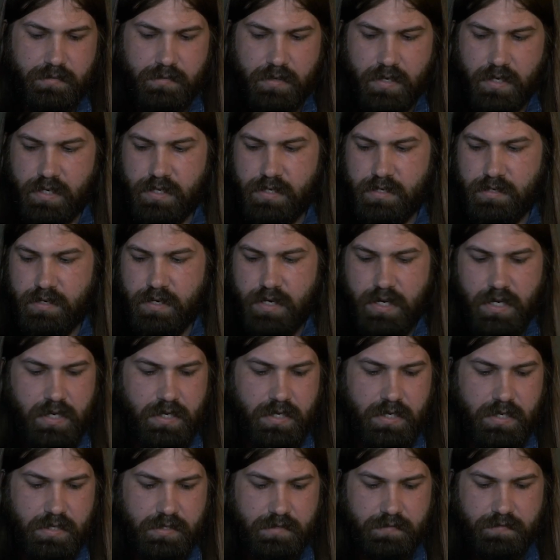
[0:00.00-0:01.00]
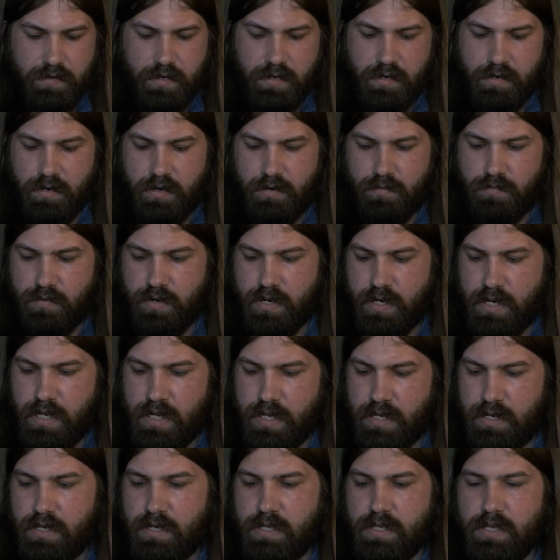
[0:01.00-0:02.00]
We're going to do your index finger on one
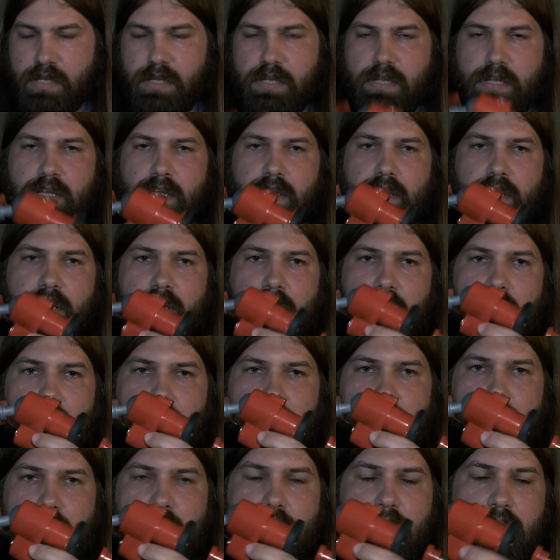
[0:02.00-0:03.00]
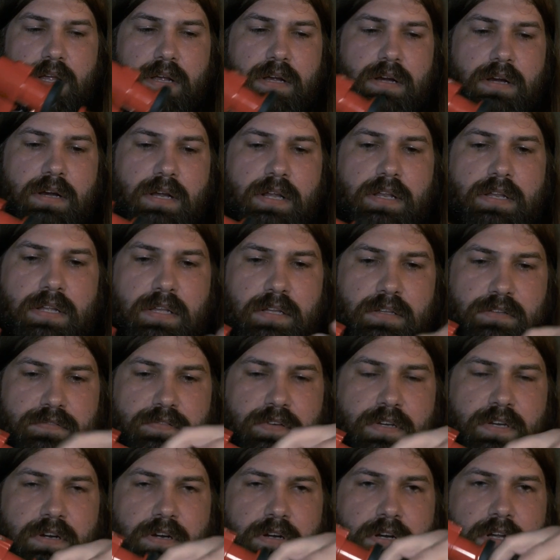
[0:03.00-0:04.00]
end, right here, index
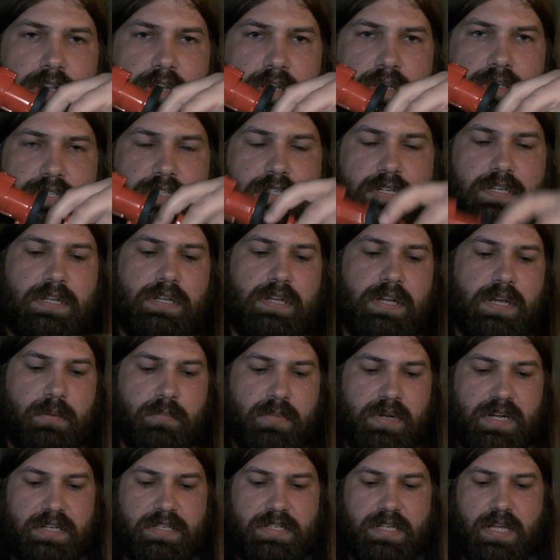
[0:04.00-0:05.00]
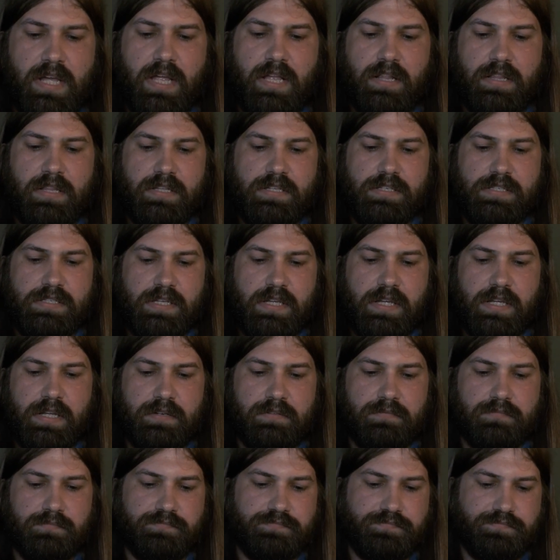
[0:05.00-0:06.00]
finger on this end. I'm going to tighten these
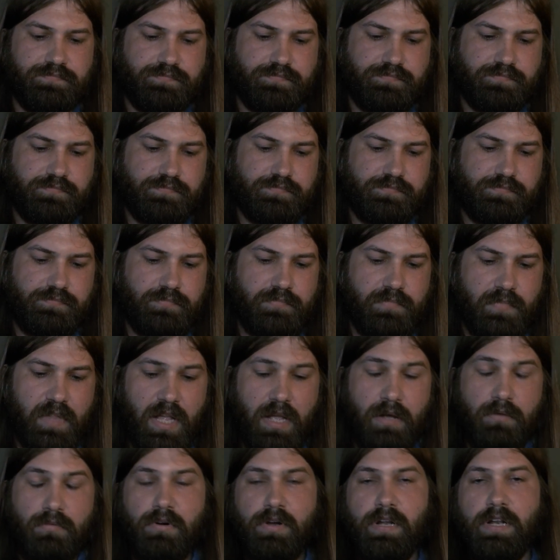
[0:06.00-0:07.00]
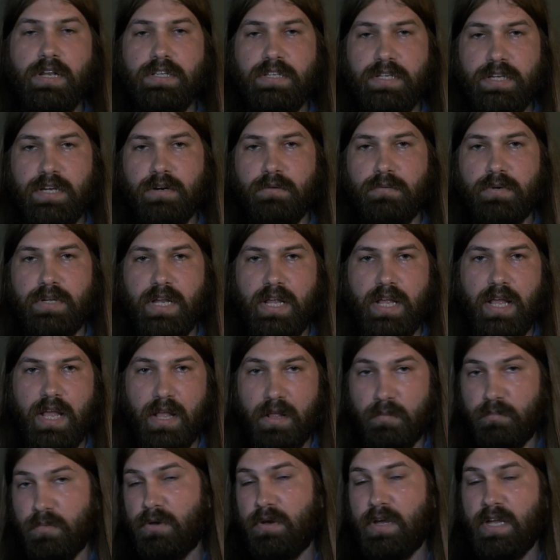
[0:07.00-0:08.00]
in, and we're going to hear what
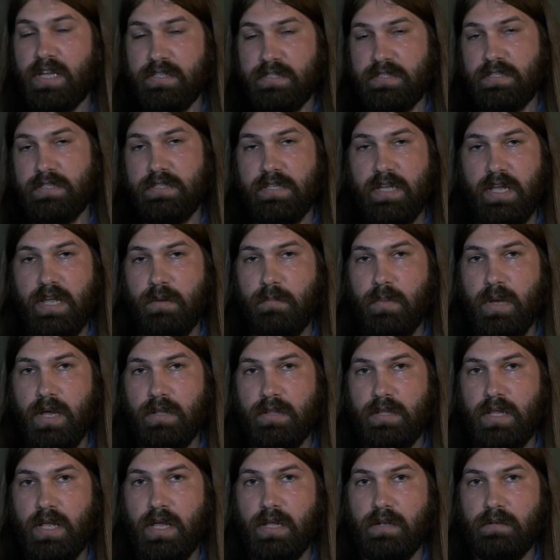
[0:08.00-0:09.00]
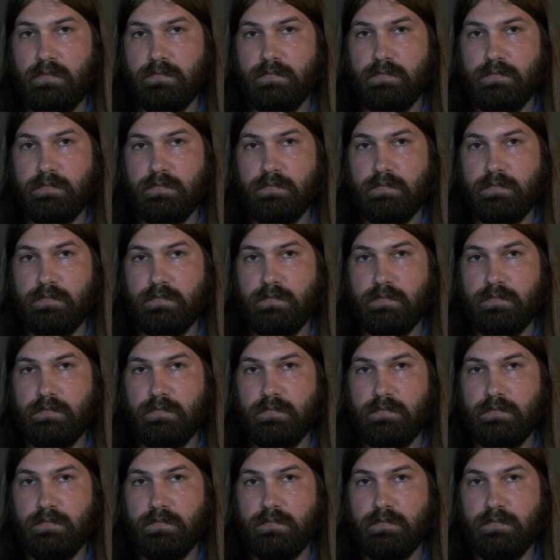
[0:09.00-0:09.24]
Elmo has to say about that.